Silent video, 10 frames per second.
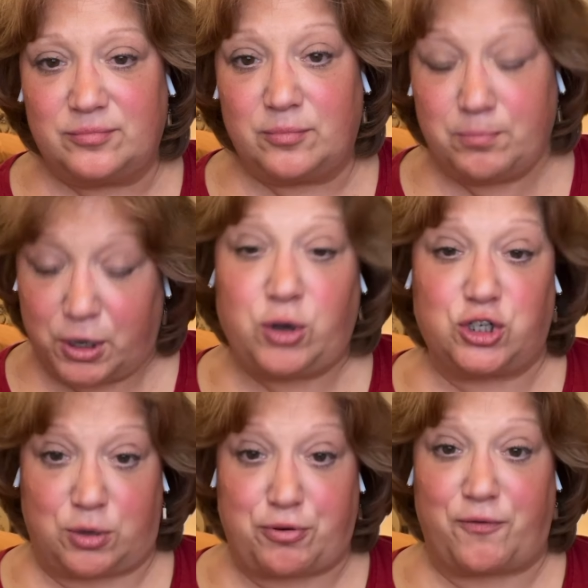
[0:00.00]
because
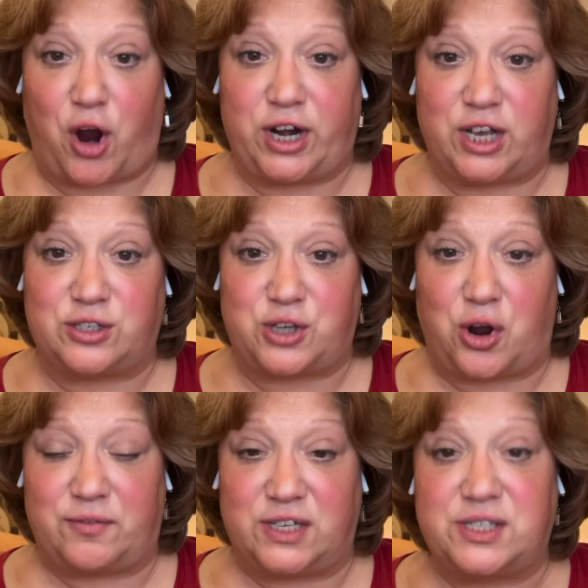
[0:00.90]
you're providing a
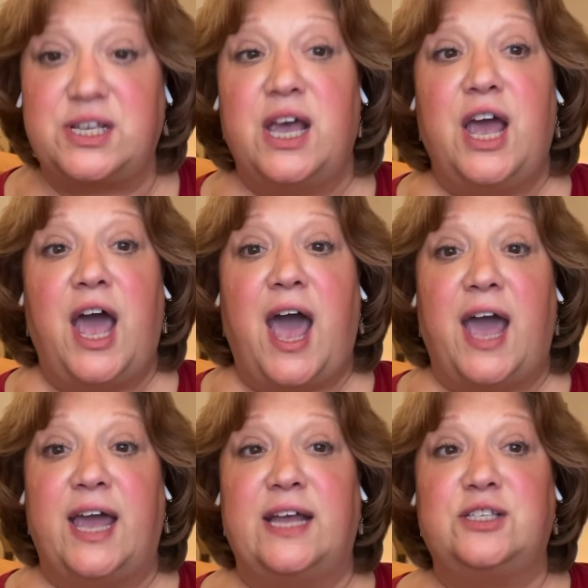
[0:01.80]
service,
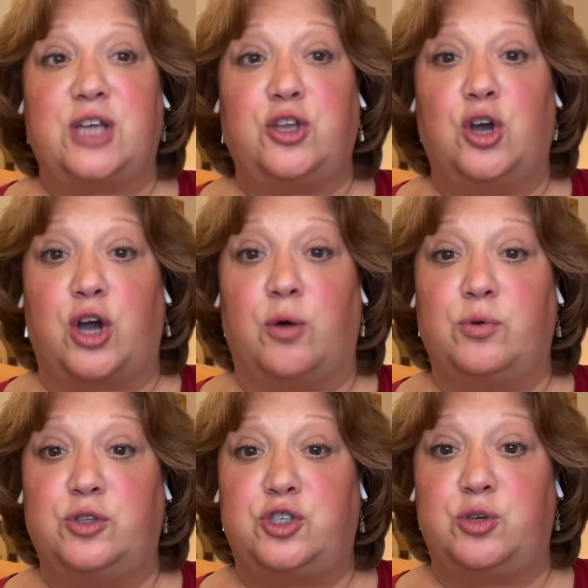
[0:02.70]
and you're
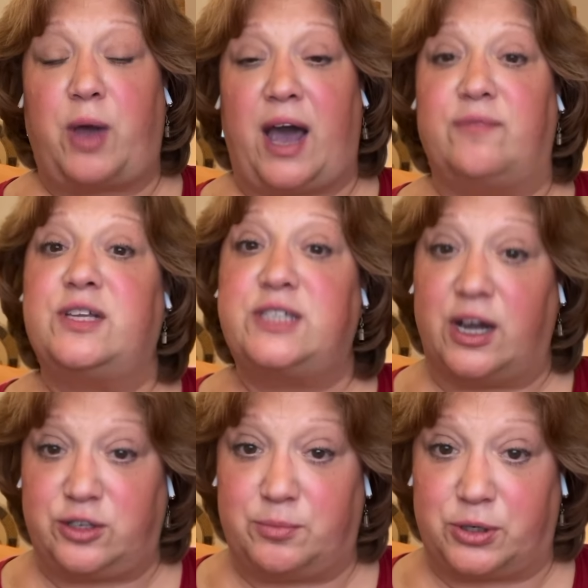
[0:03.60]
going to have
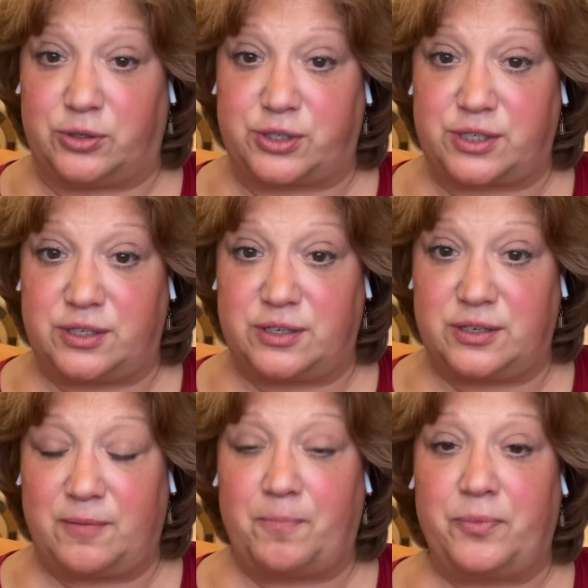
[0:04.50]
deductibles
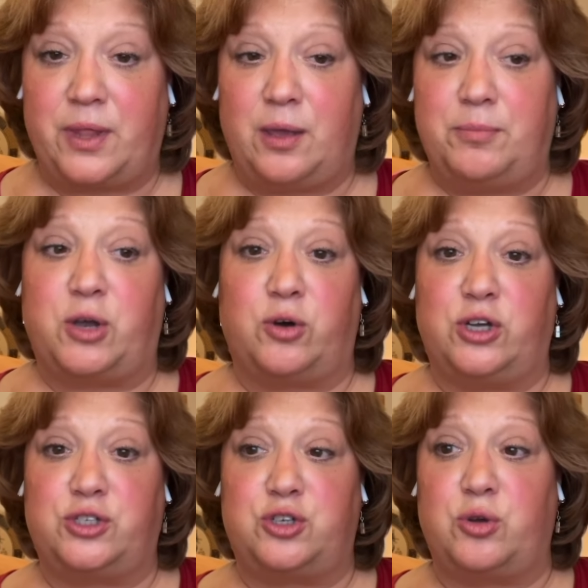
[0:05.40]

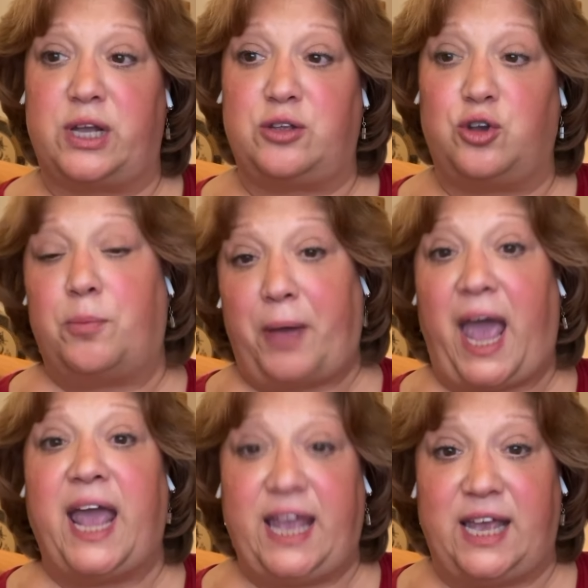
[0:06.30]
because you're
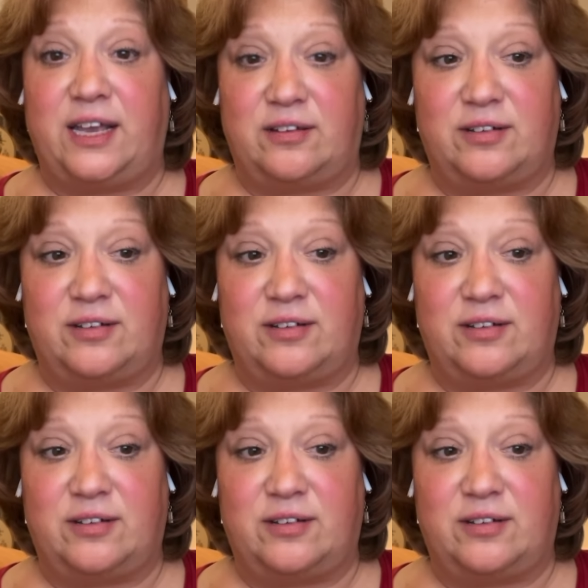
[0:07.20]
paying